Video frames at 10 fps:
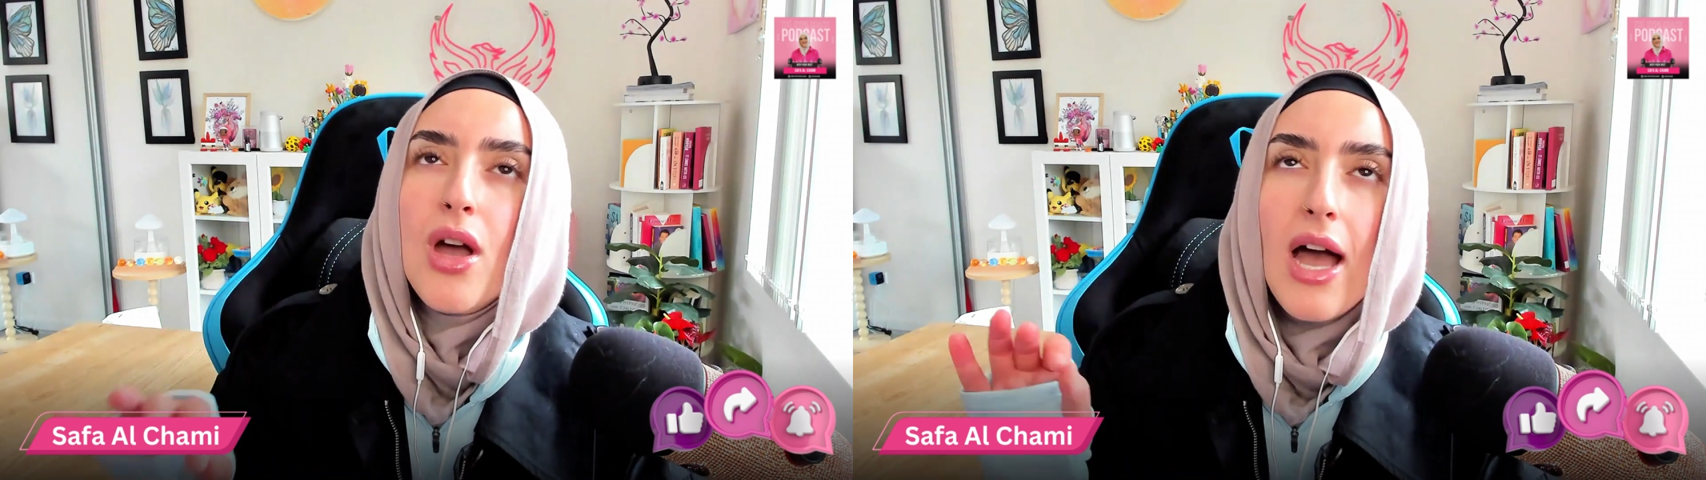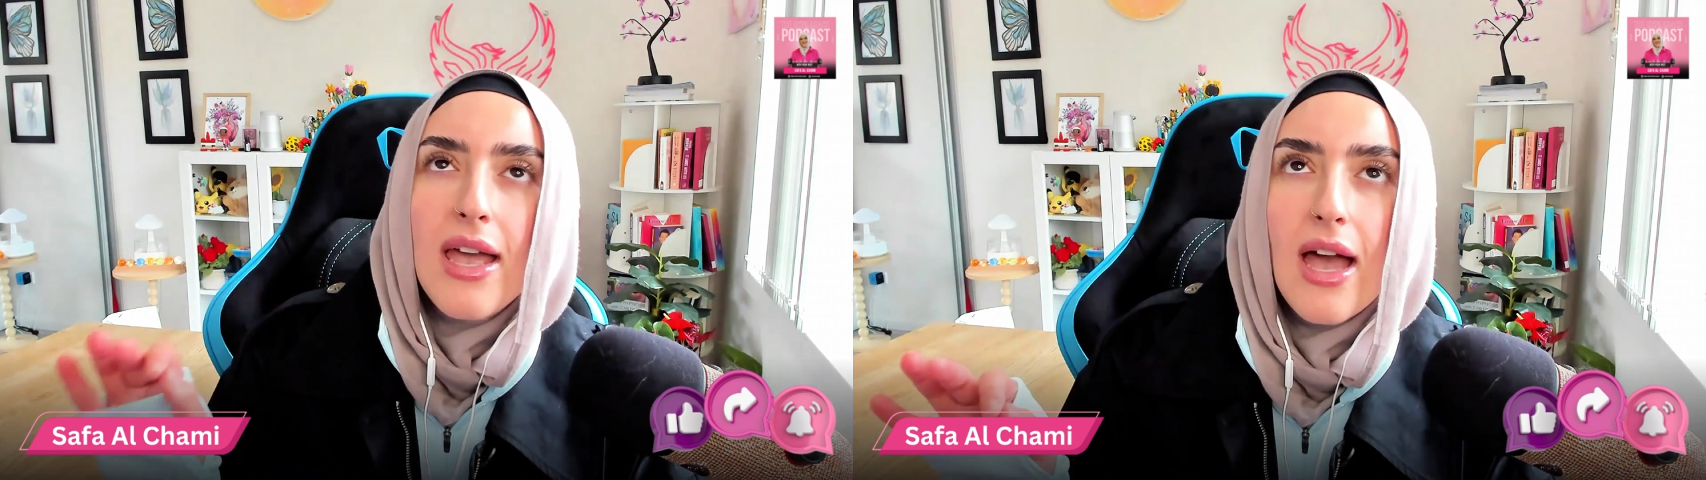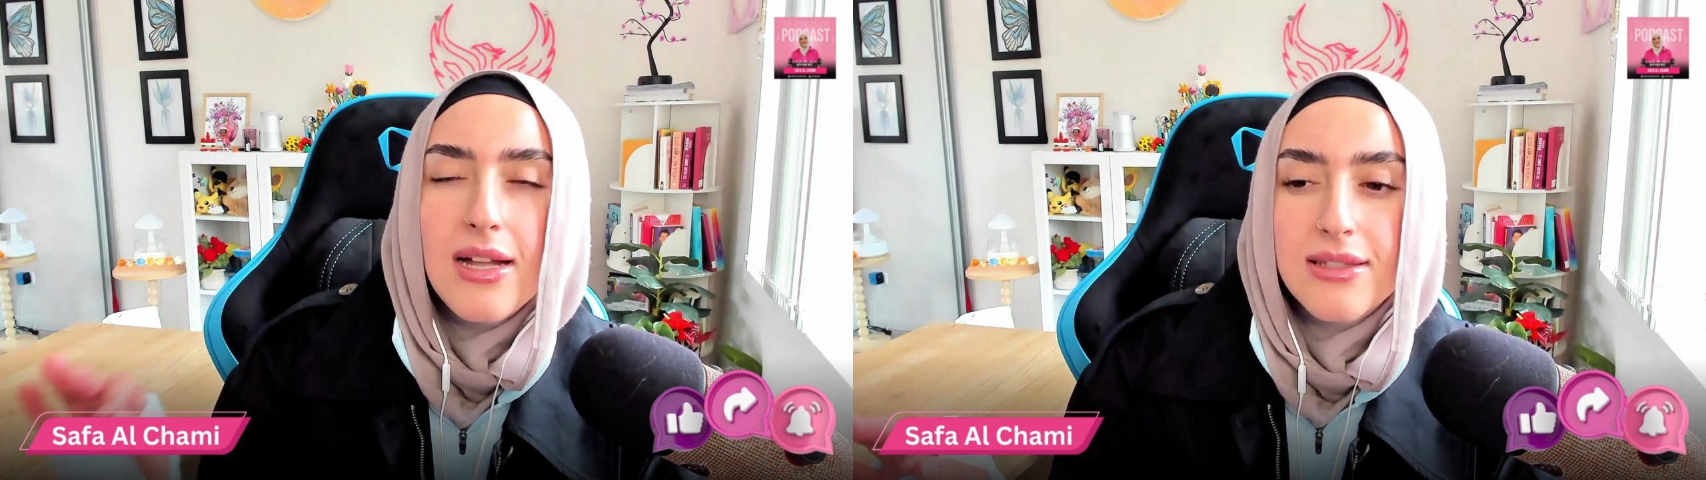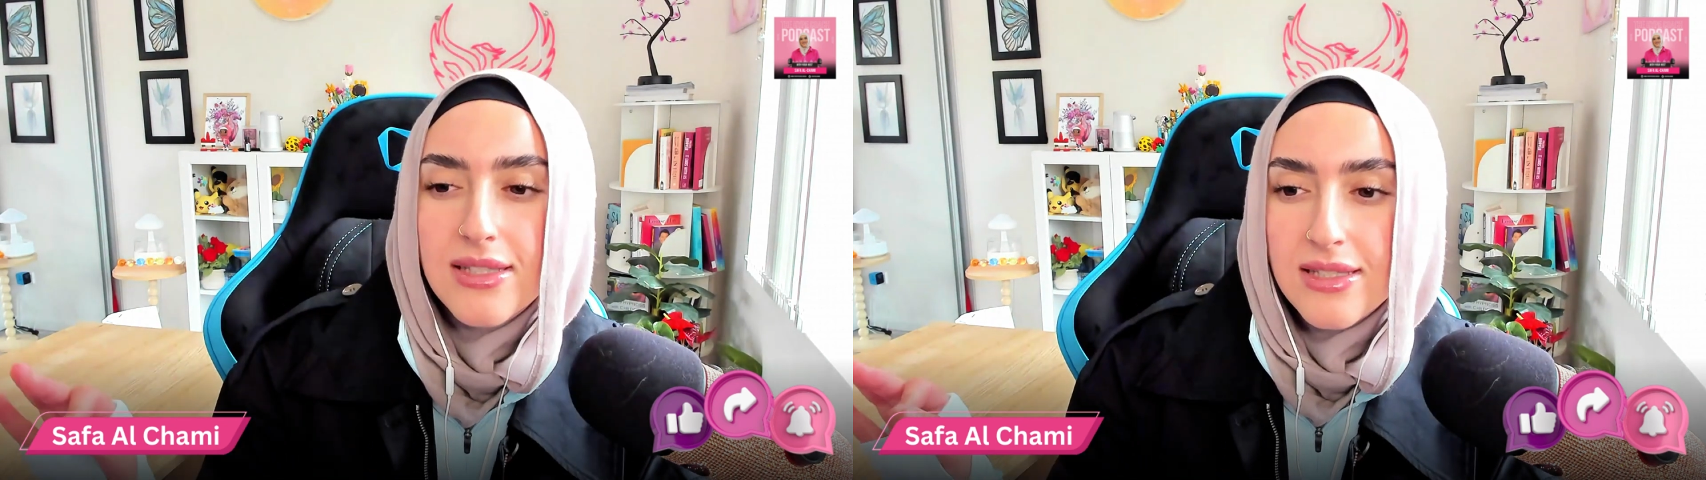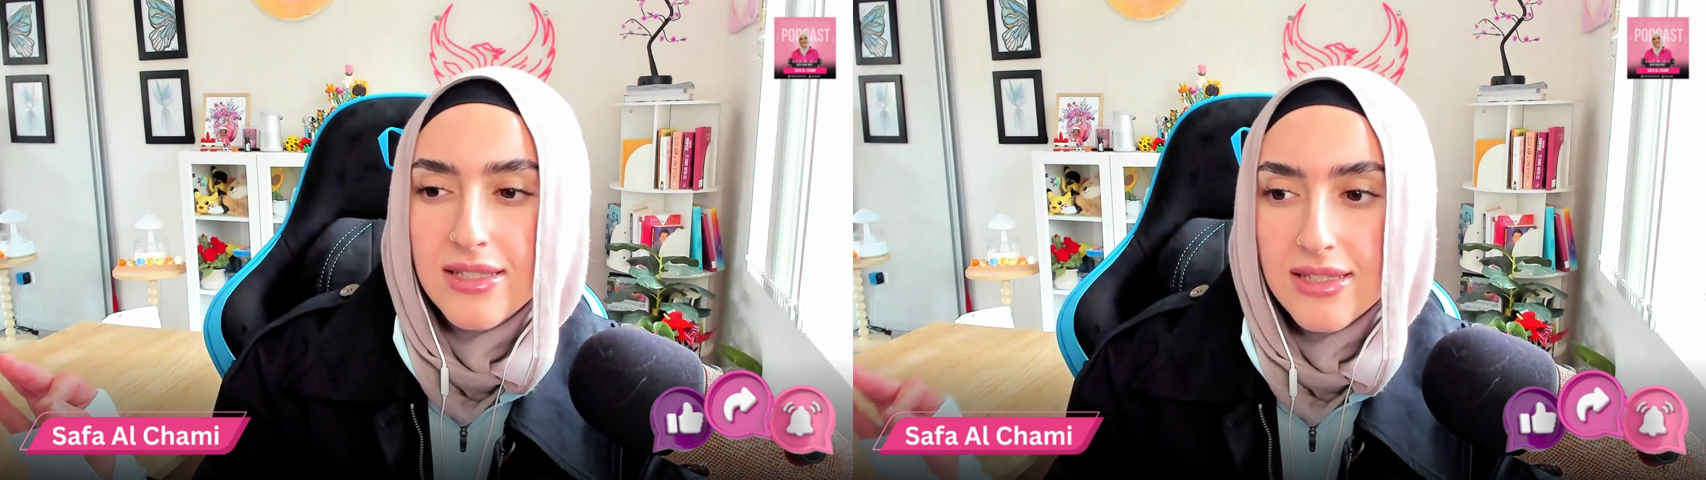I
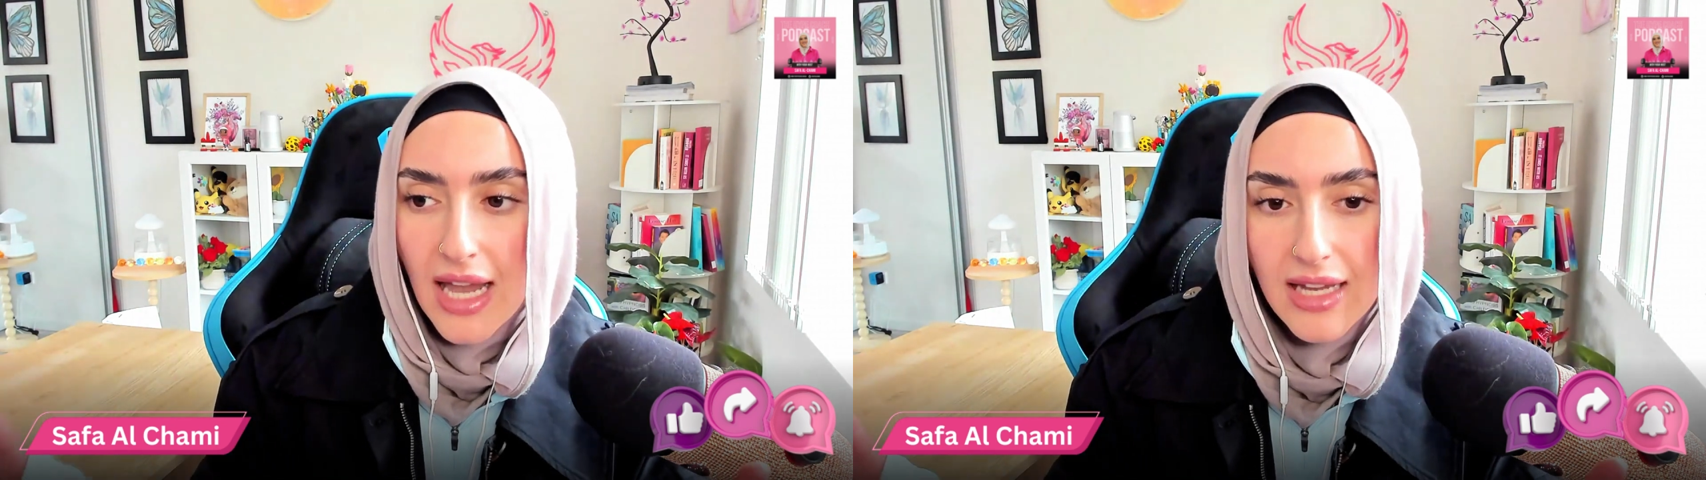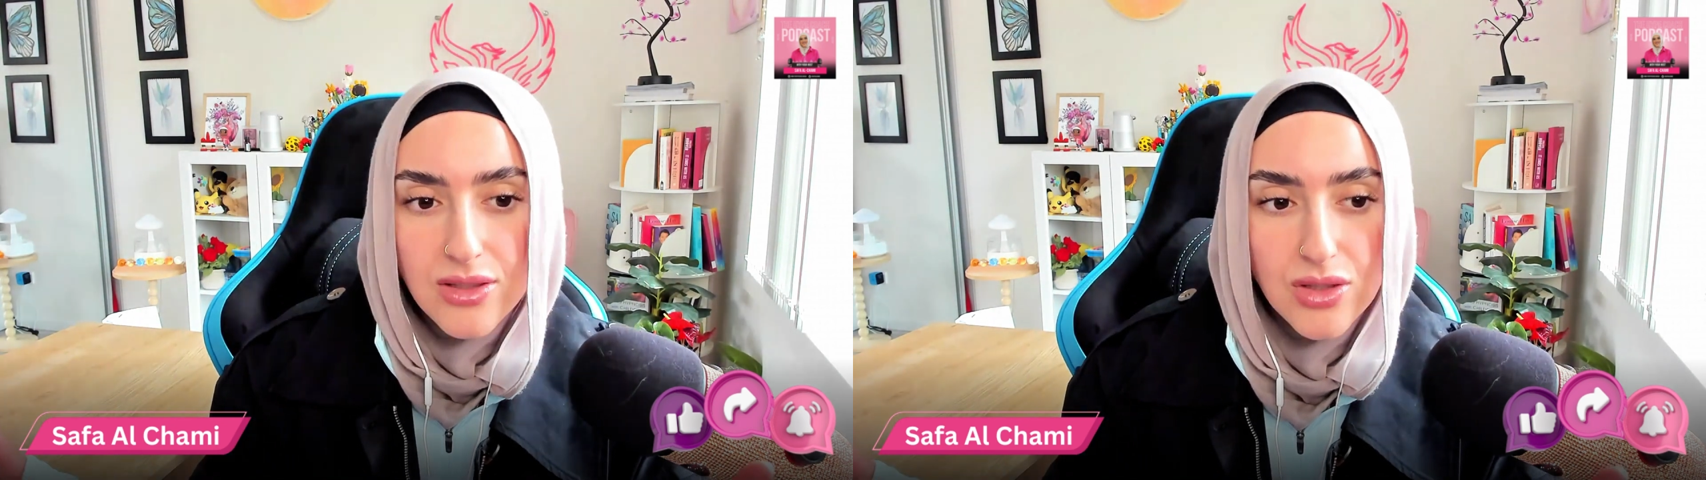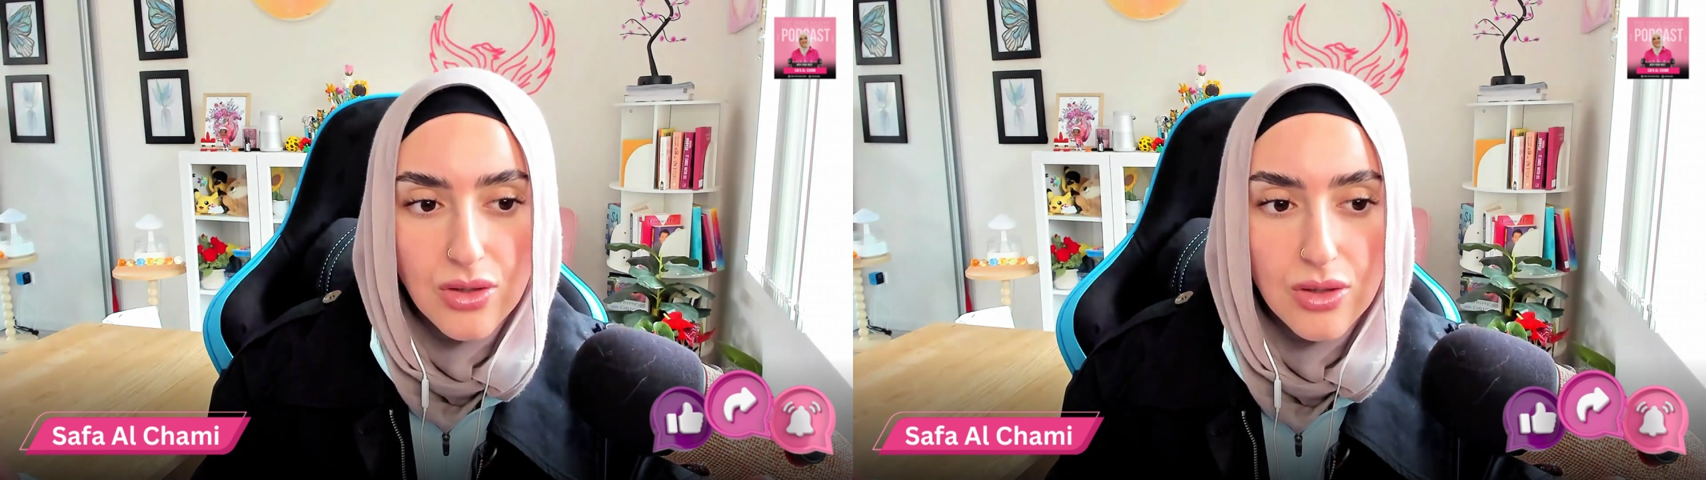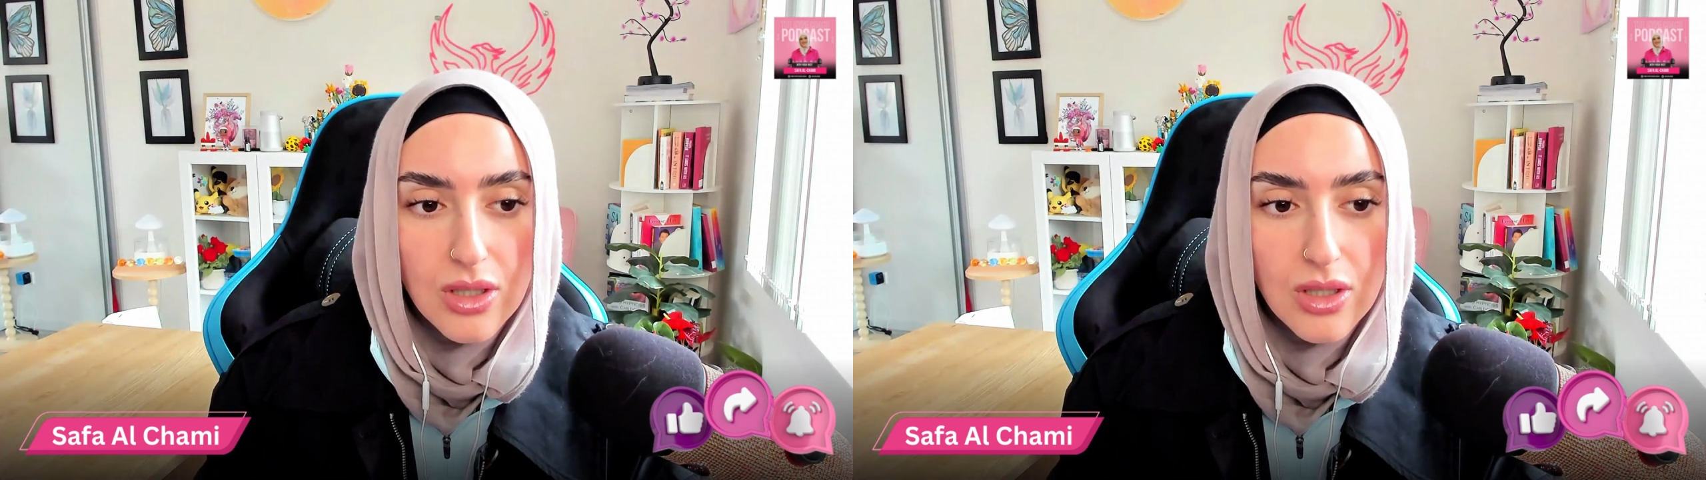understand you.